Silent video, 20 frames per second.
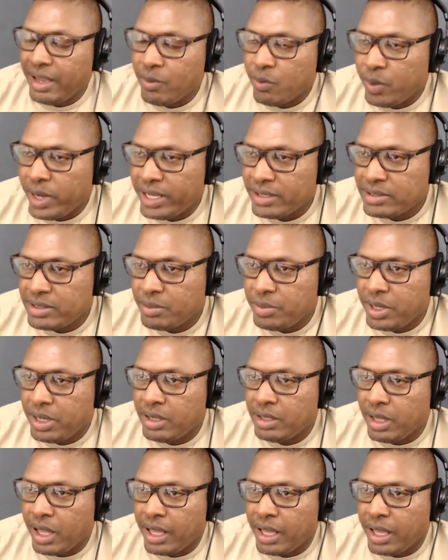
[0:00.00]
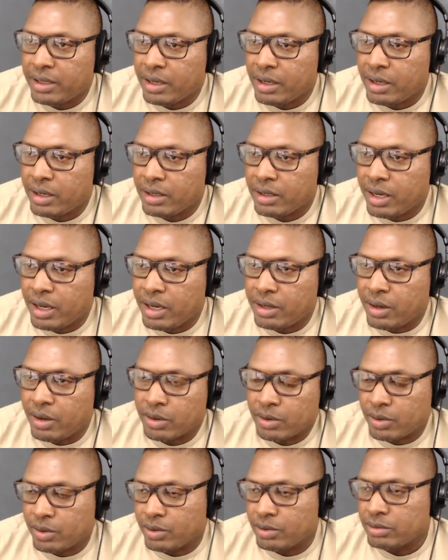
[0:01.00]
wait to be like a god
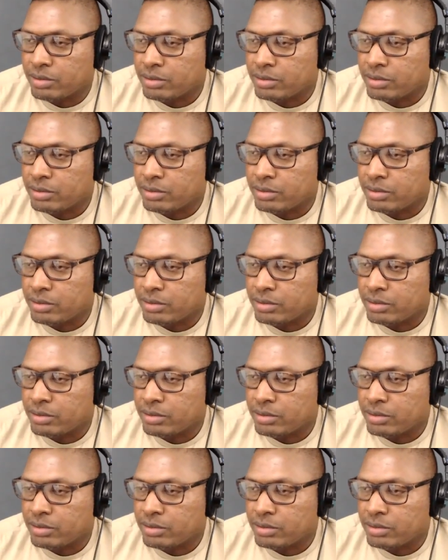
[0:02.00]
uncle.